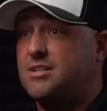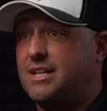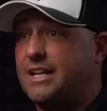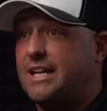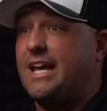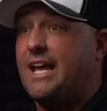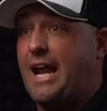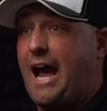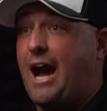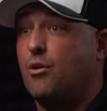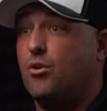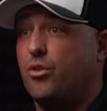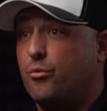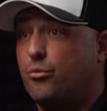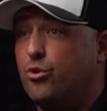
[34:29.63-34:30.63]
I said, Get
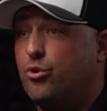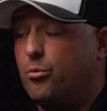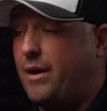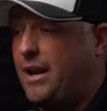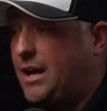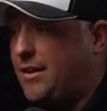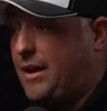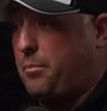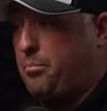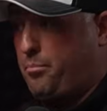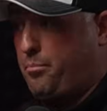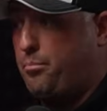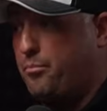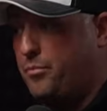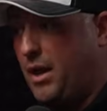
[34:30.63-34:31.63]
out of the room. And I like,
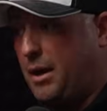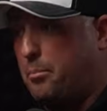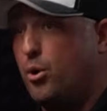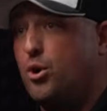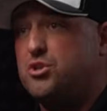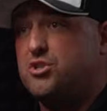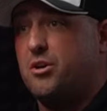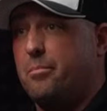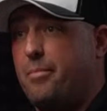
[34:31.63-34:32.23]
like pushed